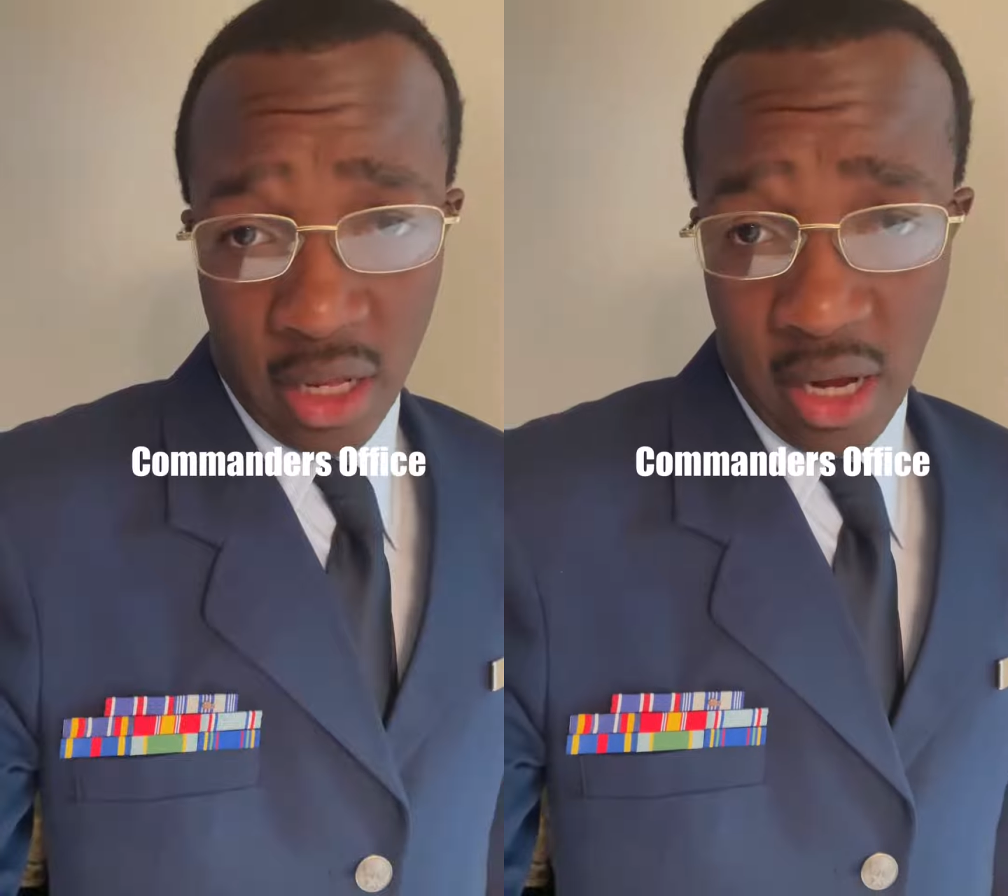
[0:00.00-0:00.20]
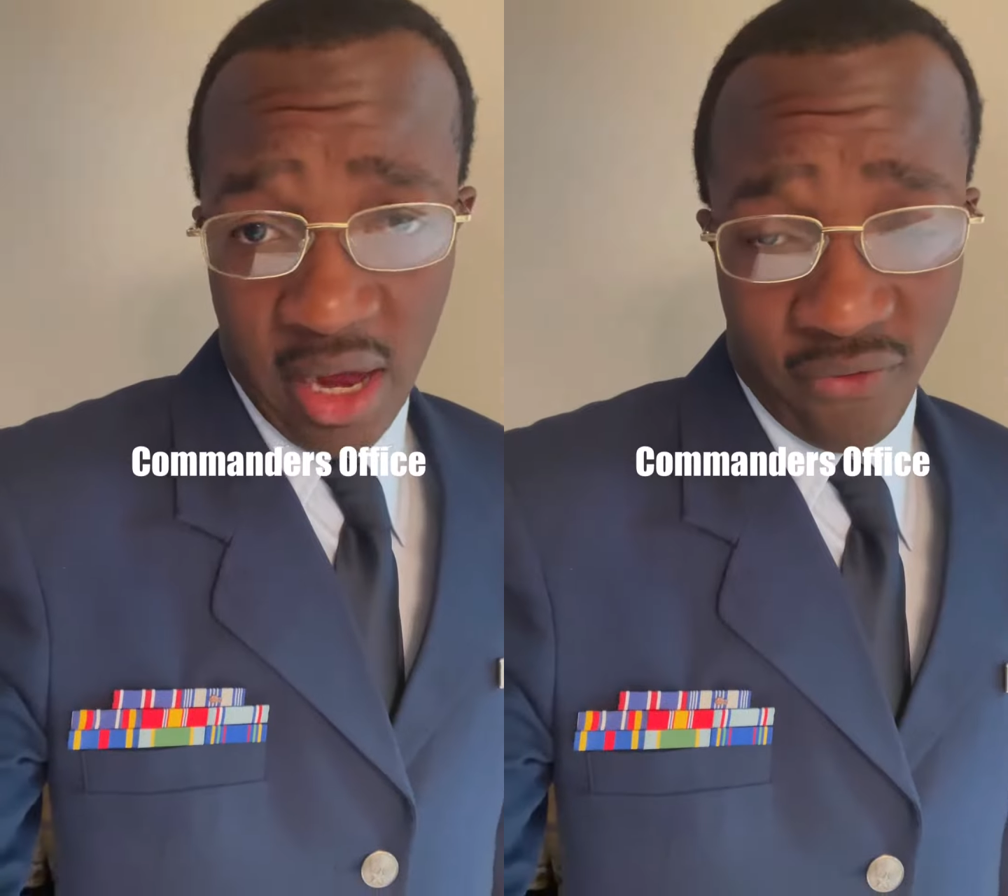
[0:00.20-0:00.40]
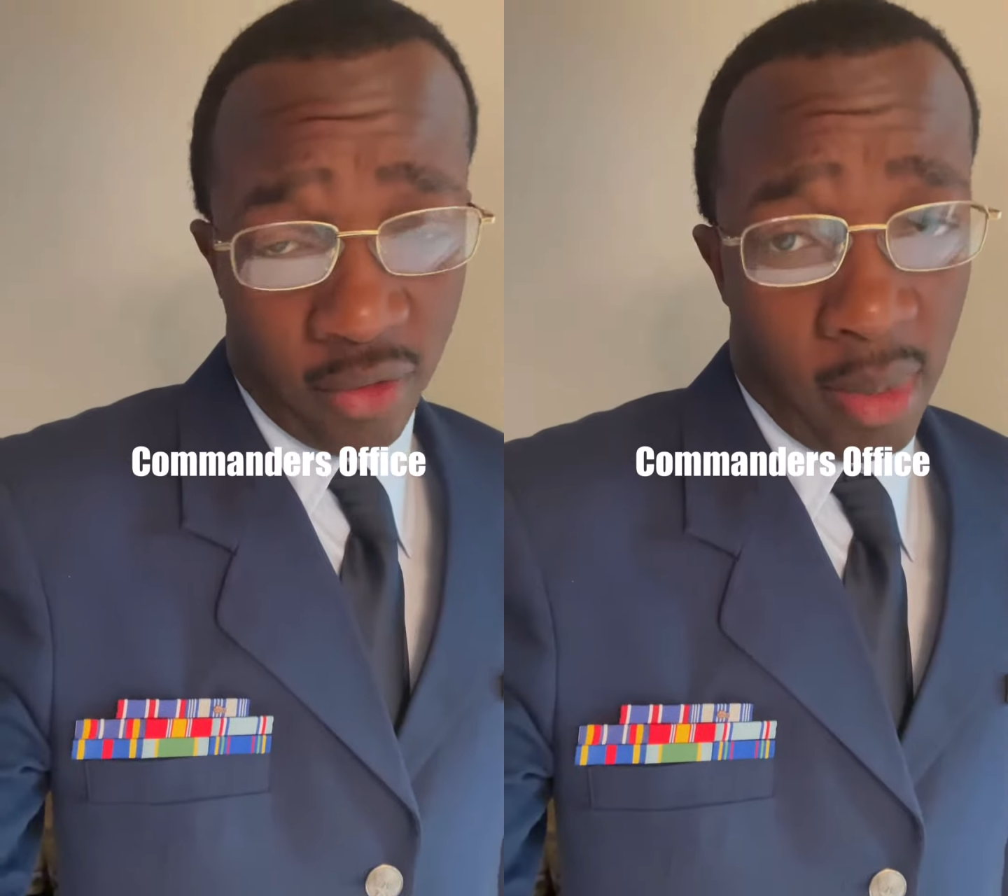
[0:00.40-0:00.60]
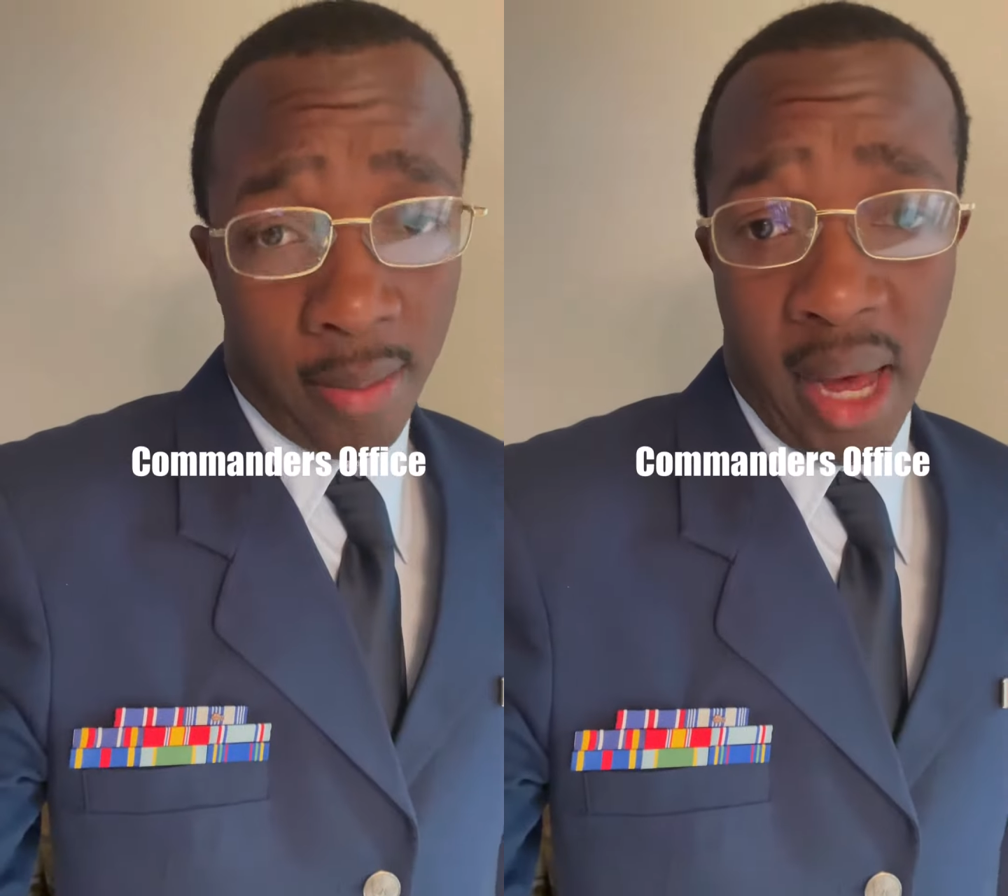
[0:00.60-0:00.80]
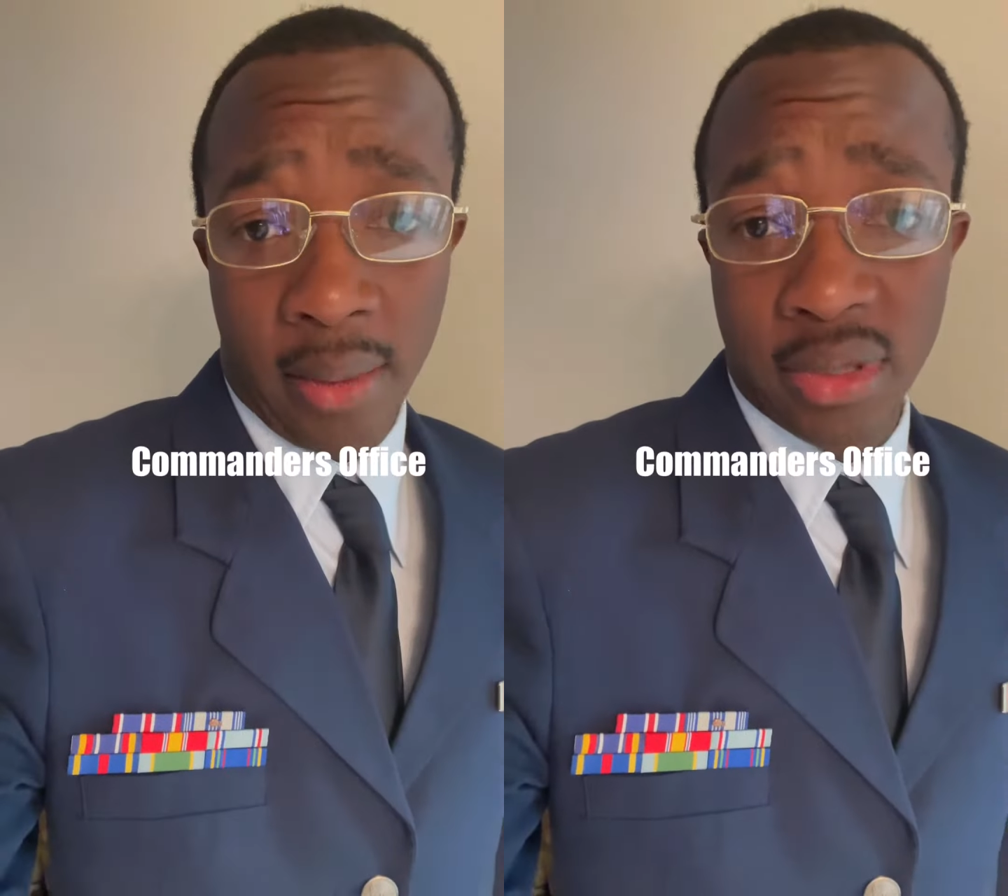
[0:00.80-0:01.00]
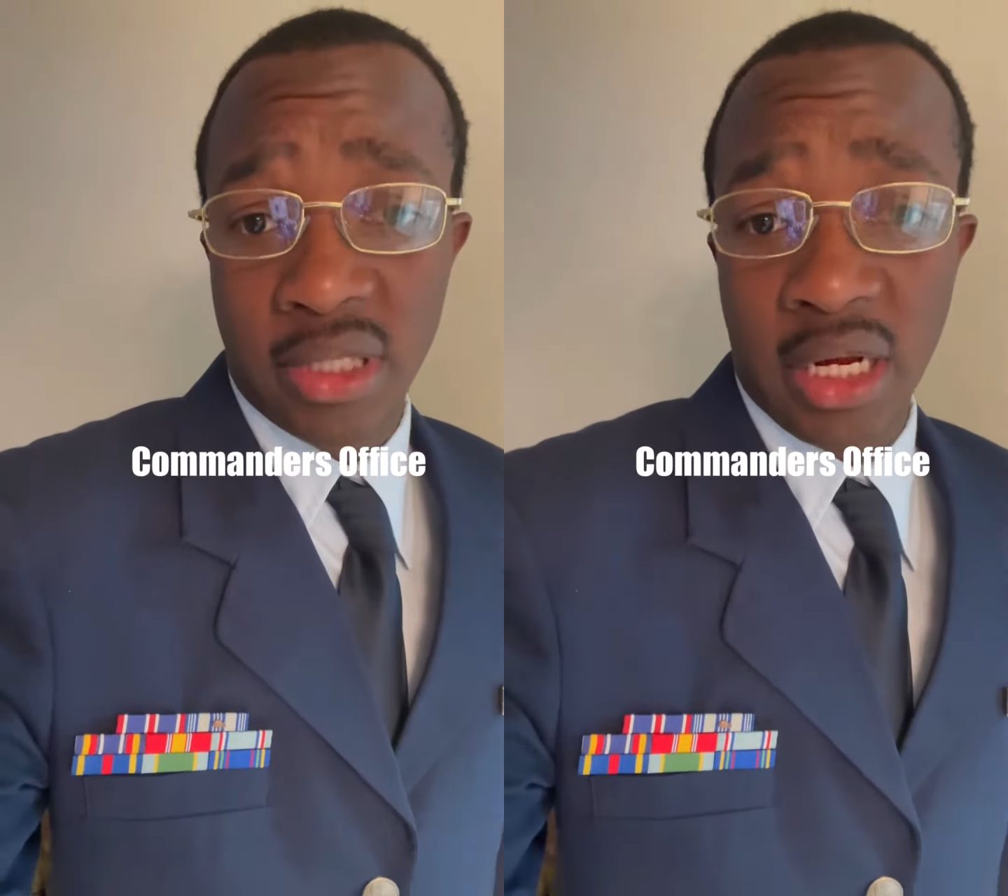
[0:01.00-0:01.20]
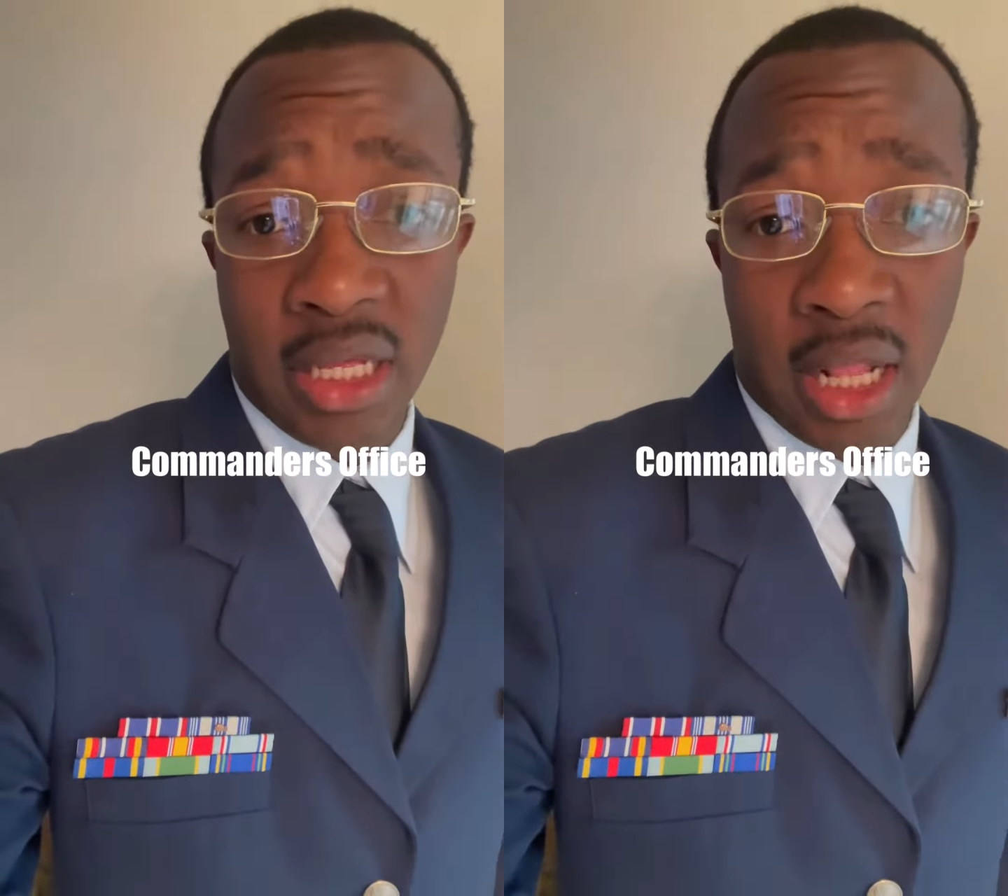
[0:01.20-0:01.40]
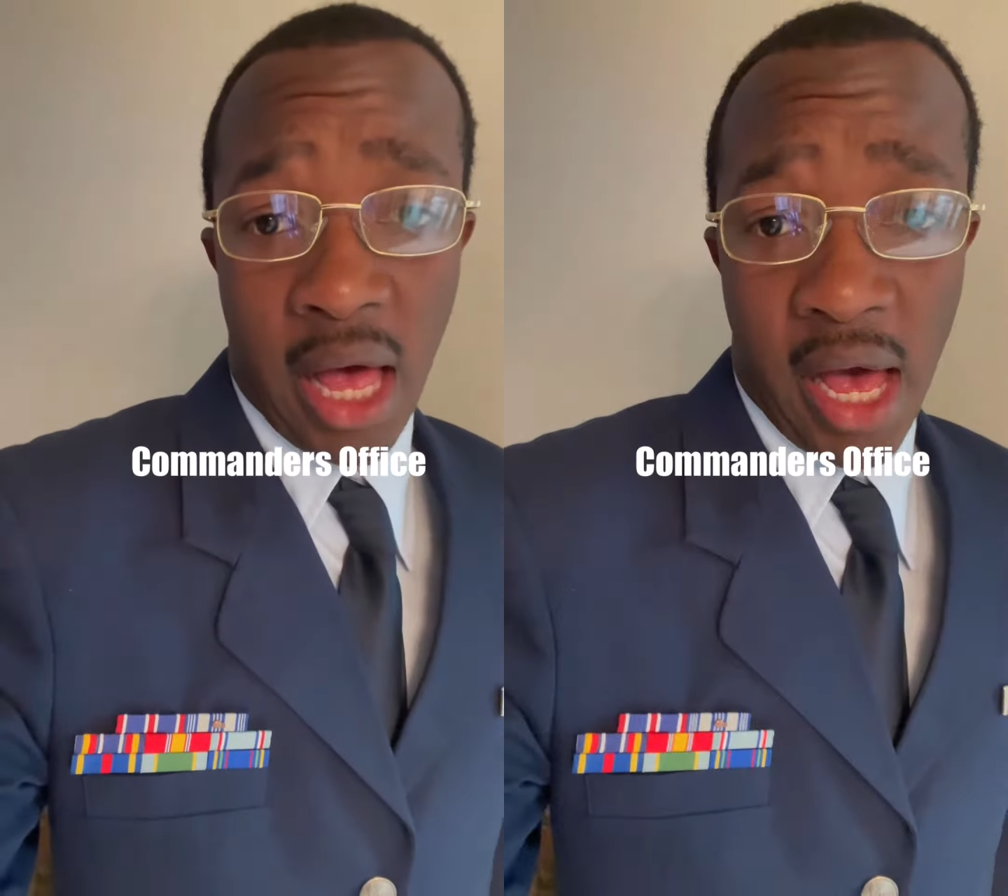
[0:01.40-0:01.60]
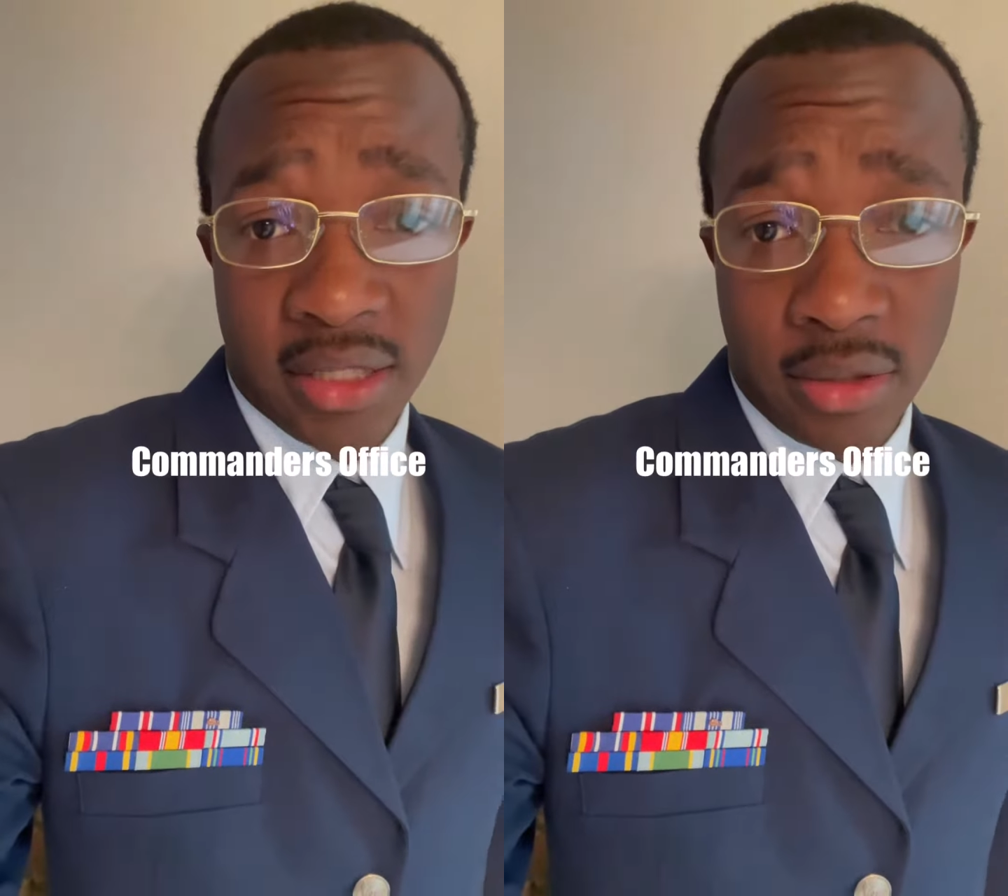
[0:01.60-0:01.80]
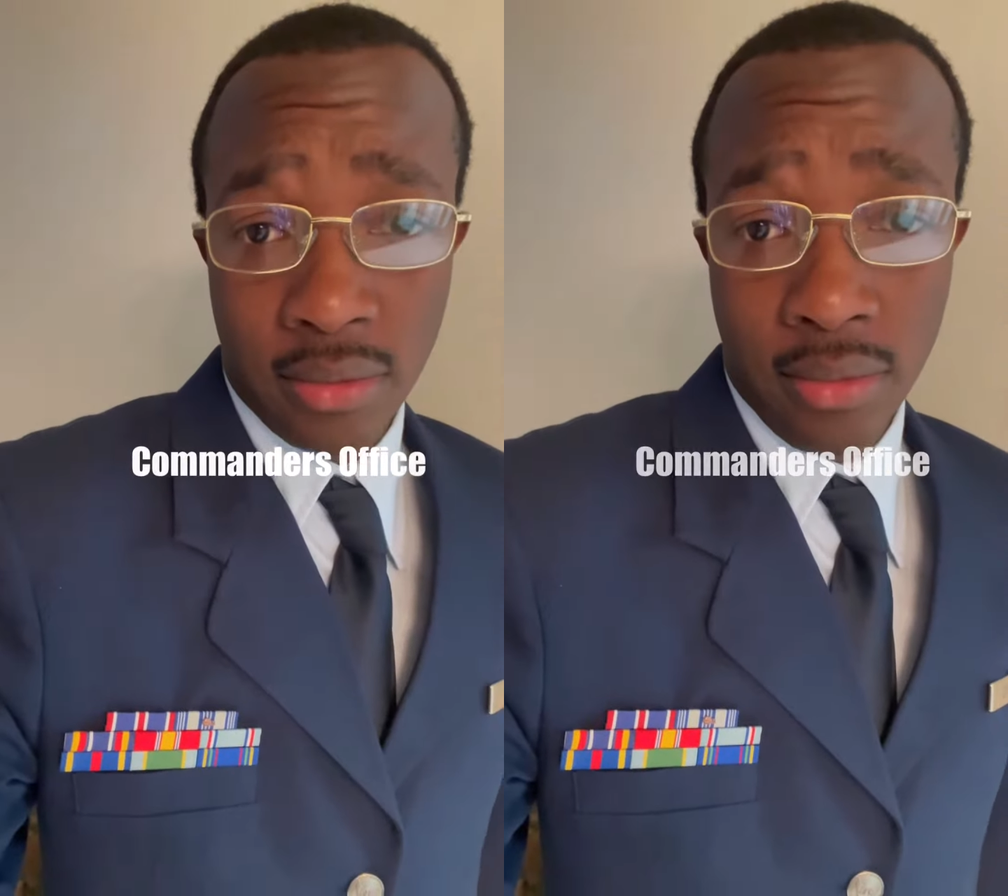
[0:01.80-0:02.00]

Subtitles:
night from my Bible study class.